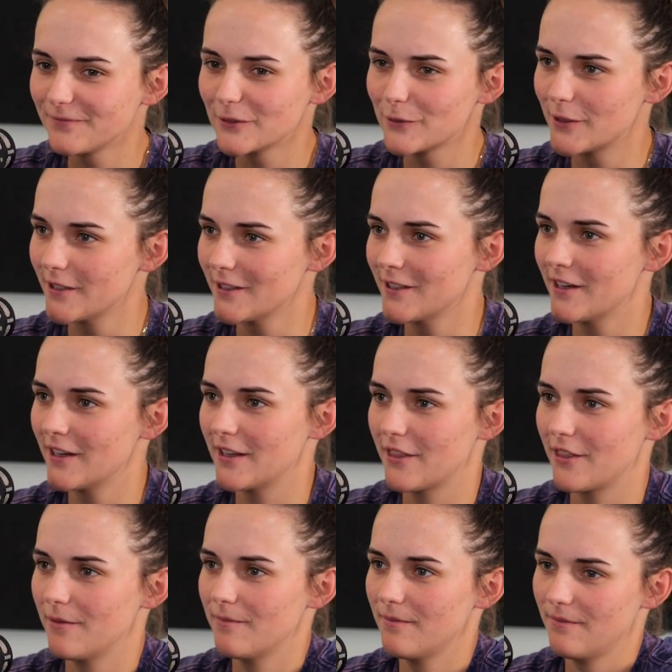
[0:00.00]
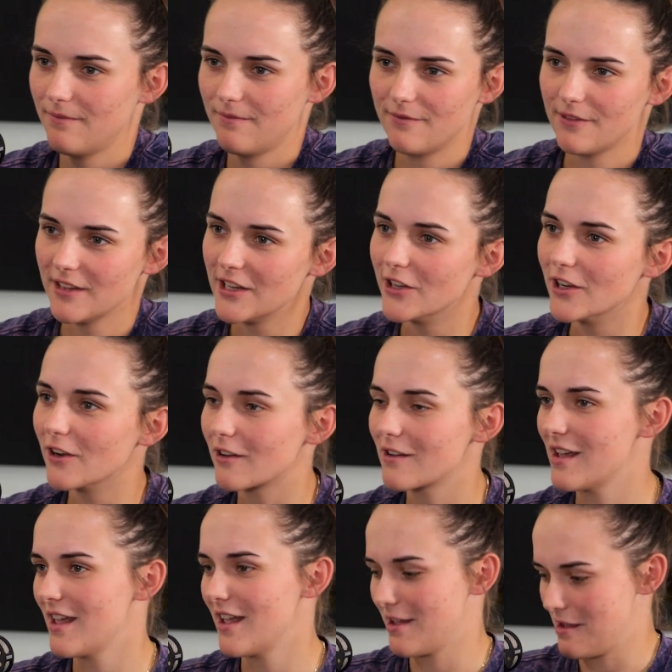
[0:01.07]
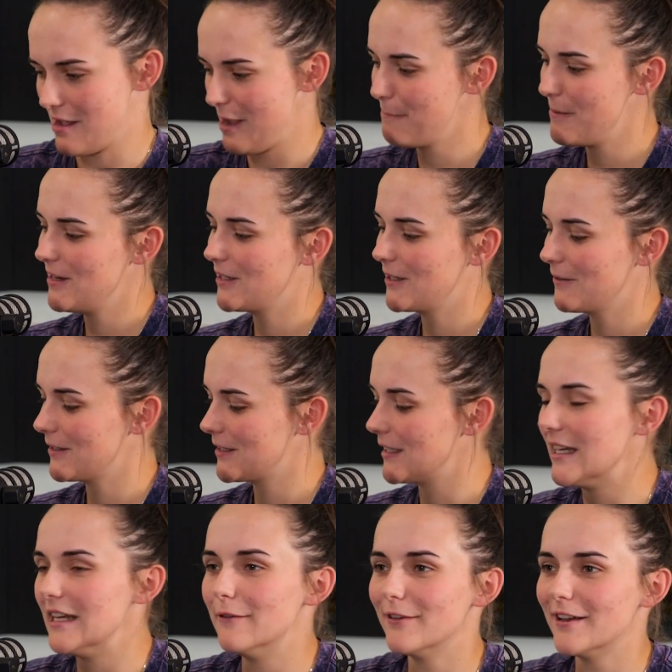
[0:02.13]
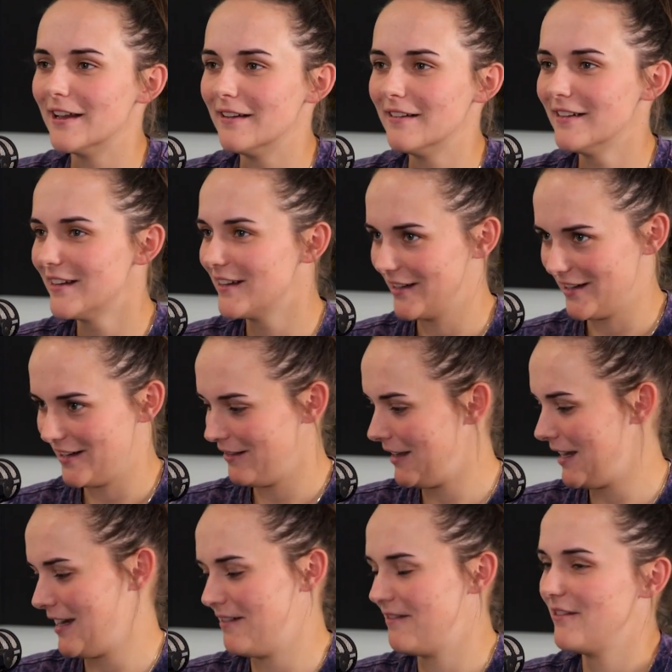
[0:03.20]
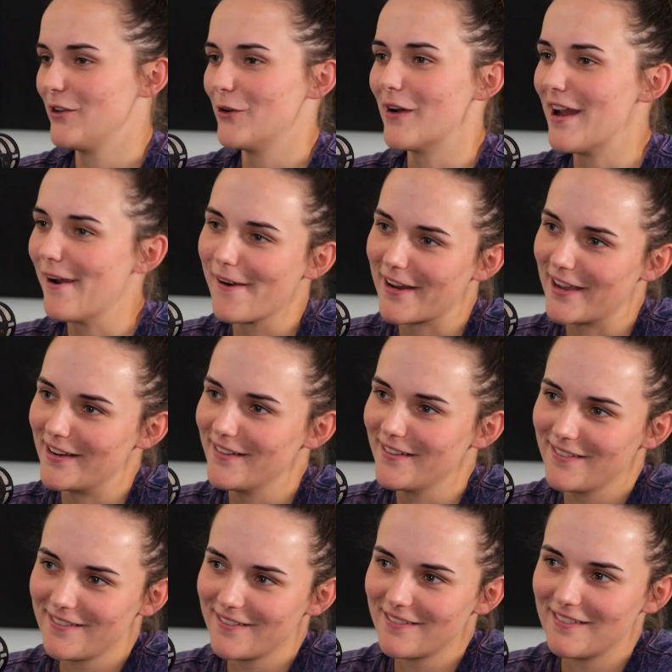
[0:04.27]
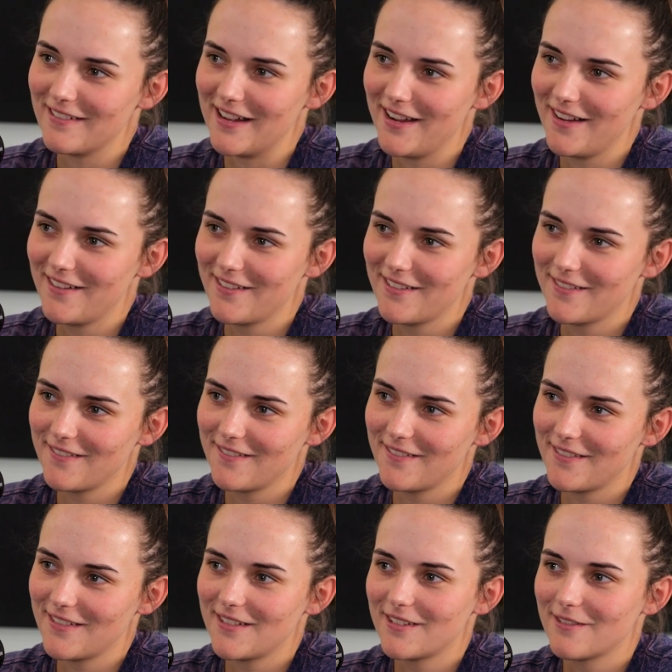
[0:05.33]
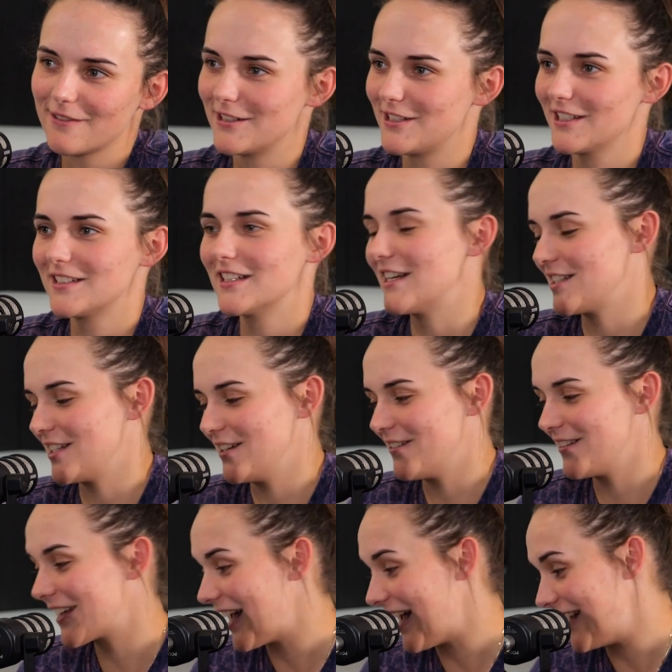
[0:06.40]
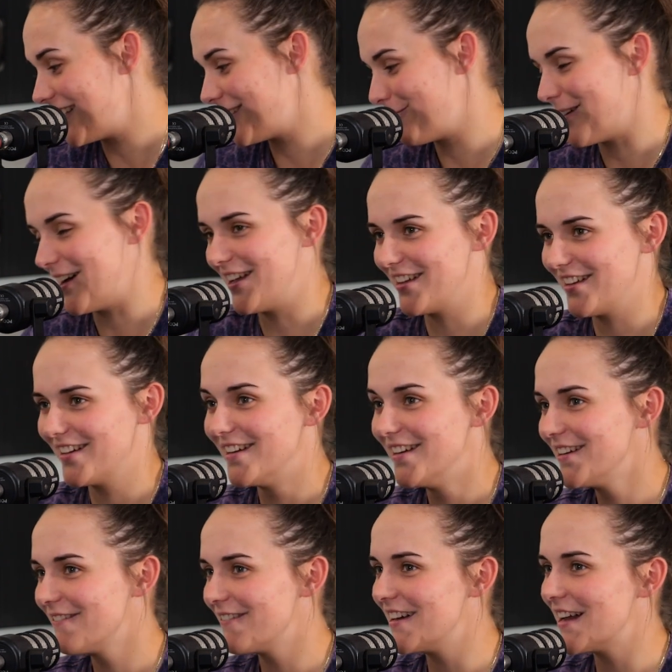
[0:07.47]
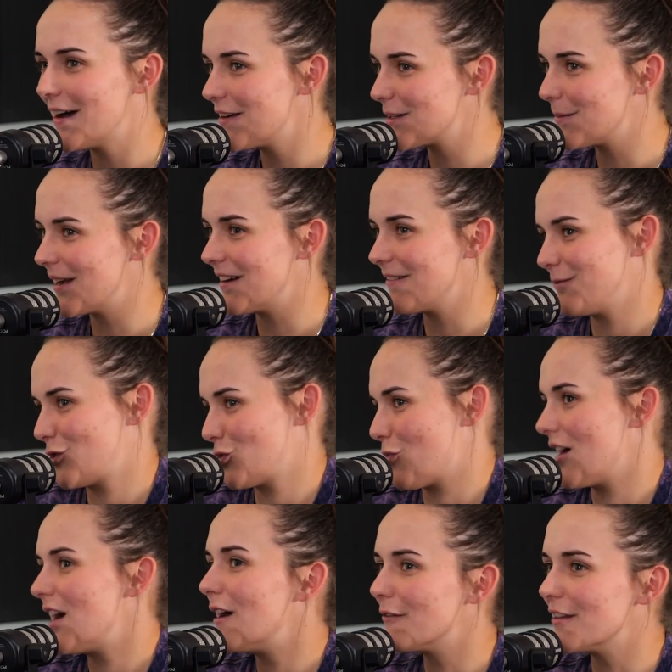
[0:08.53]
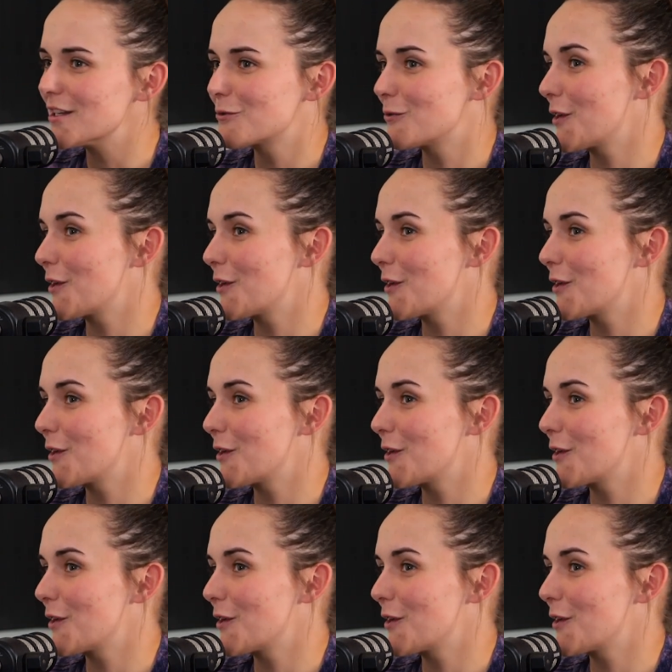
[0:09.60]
whatnot, then you look happy to receive it, and then you're arrogant, right? Which is actually not the case, but when I was about 12, that's